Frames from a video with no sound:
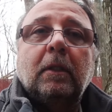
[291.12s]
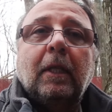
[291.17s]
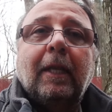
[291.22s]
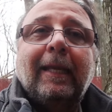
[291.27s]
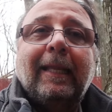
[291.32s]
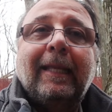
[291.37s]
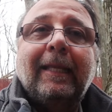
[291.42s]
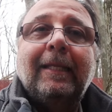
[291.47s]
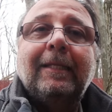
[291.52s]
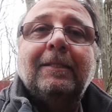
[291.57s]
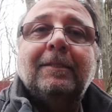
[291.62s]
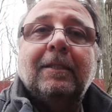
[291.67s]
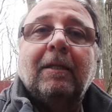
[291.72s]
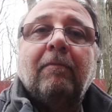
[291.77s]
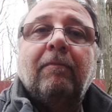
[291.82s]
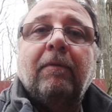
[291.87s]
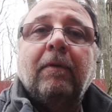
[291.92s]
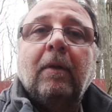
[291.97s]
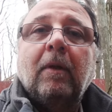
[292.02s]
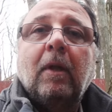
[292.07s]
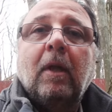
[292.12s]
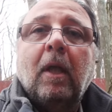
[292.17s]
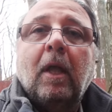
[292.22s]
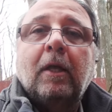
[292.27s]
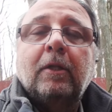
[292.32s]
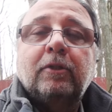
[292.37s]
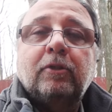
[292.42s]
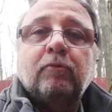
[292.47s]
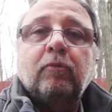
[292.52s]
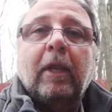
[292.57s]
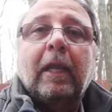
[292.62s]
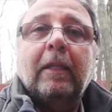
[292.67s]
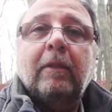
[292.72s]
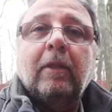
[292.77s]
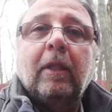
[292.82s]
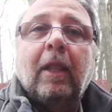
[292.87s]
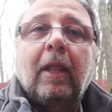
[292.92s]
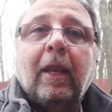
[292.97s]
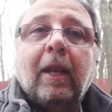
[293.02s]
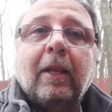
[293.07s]
adhesive strength
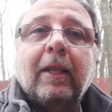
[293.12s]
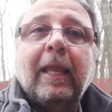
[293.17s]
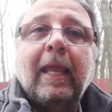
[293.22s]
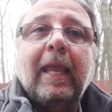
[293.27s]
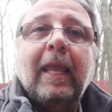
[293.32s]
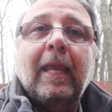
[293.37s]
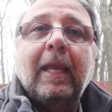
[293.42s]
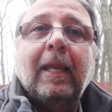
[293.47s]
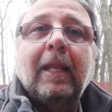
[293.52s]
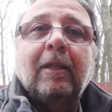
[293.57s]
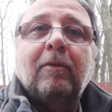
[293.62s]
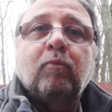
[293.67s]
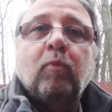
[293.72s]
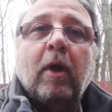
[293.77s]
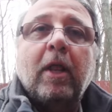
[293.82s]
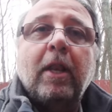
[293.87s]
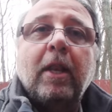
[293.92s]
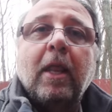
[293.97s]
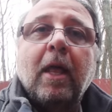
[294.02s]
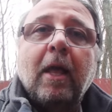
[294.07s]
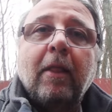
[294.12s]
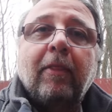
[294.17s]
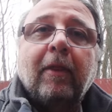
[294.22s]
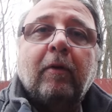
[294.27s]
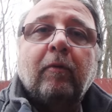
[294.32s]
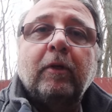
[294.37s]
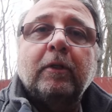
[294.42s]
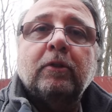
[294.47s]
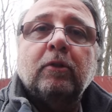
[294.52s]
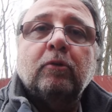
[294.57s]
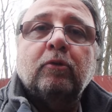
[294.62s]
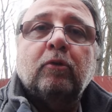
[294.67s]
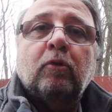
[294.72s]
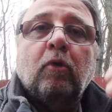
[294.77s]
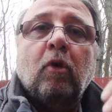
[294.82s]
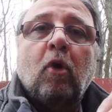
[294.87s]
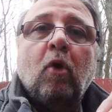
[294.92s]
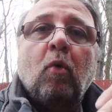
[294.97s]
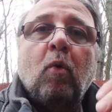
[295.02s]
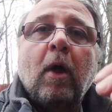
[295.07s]
it'll gain is when the crystals
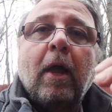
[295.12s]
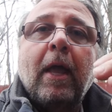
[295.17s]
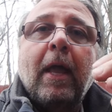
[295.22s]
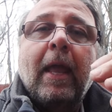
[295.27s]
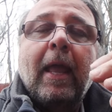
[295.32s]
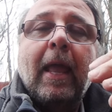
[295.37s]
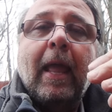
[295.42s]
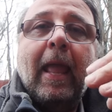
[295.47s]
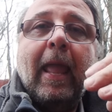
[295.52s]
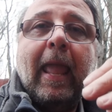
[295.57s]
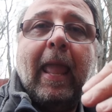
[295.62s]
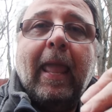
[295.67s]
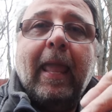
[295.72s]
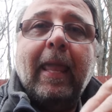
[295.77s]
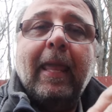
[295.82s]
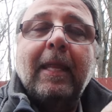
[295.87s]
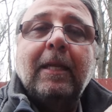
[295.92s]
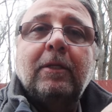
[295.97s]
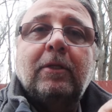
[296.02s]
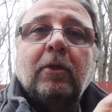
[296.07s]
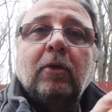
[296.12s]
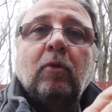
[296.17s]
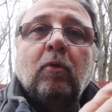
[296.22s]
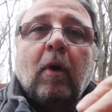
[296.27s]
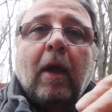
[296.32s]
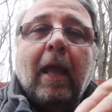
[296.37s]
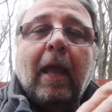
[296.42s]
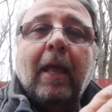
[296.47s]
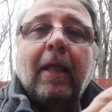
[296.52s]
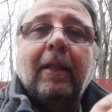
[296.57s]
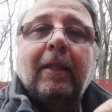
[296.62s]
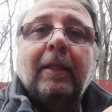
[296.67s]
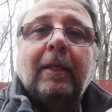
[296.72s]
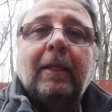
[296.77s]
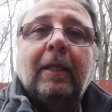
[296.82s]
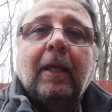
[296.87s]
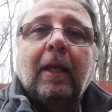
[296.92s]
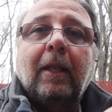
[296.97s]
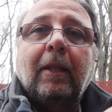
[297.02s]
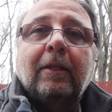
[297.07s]
grow into
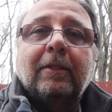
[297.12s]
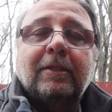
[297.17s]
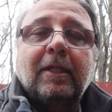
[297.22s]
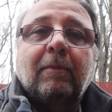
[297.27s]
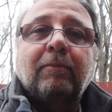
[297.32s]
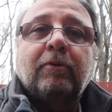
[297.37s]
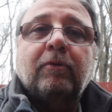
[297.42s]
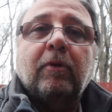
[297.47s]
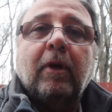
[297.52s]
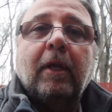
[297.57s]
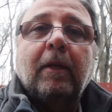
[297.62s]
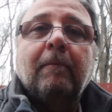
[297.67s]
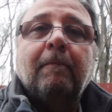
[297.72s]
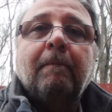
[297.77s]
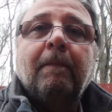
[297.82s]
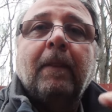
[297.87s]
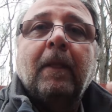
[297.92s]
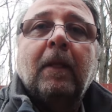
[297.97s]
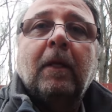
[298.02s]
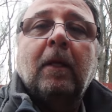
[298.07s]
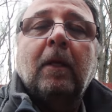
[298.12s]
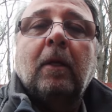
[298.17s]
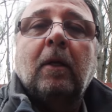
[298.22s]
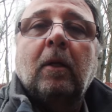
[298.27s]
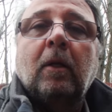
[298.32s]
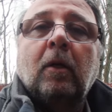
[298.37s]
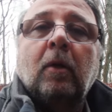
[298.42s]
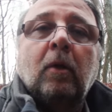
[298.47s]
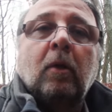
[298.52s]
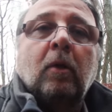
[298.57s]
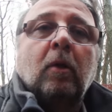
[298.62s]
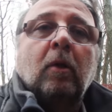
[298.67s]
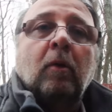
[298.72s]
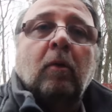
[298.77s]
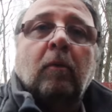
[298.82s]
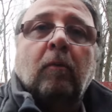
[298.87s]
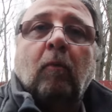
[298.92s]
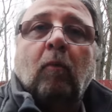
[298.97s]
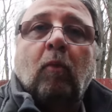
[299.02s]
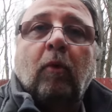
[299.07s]
the, the substrate
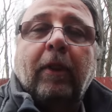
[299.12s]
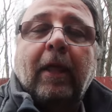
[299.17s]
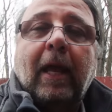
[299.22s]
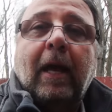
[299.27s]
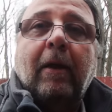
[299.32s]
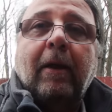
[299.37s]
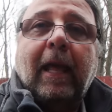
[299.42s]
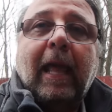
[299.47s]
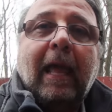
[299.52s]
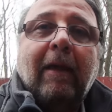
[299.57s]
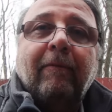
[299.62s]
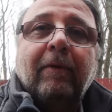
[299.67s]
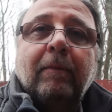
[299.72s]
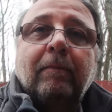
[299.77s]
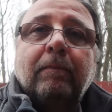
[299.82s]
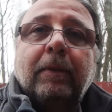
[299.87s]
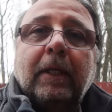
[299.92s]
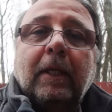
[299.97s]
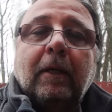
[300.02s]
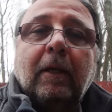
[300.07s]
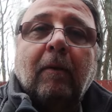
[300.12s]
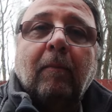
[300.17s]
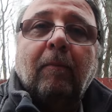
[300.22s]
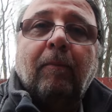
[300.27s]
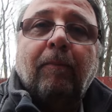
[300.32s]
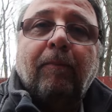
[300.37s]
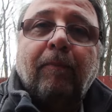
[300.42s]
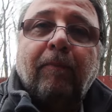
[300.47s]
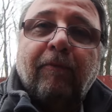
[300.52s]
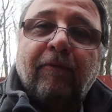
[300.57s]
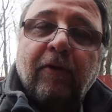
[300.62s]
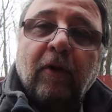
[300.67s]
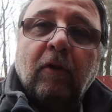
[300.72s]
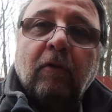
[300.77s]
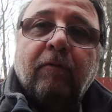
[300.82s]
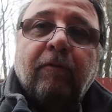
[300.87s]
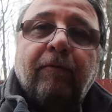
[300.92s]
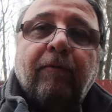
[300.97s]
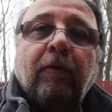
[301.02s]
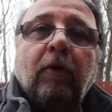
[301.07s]
without having been filled
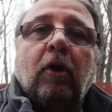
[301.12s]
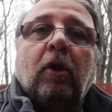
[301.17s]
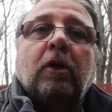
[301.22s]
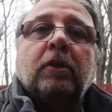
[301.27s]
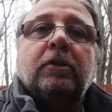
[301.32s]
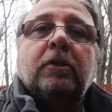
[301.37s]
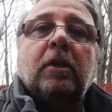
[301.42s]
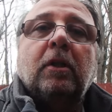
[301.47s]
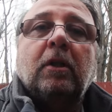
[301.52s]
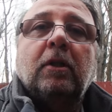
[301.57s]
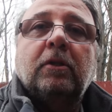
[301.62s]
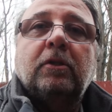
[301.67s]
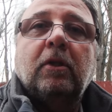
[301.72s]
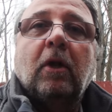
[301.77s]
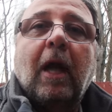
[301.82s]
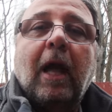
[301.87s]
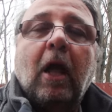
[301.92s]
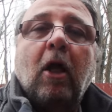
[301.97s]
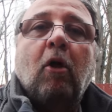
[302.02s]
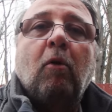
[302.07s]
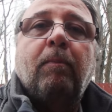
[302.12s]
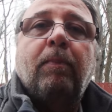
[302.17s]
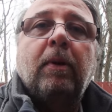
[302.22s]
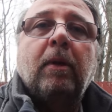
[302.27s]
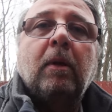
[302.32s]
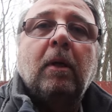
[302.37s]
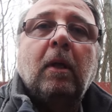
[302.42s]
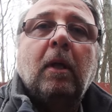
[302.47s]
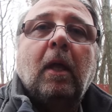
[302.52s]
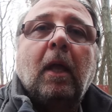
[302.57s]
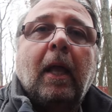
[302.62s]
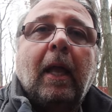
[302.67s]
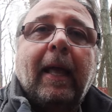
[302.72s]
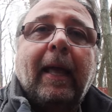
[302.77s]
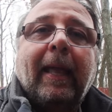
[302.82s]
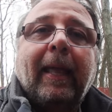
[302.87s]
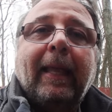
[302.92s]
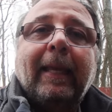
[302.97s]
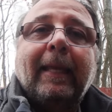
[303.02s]
first to help uh,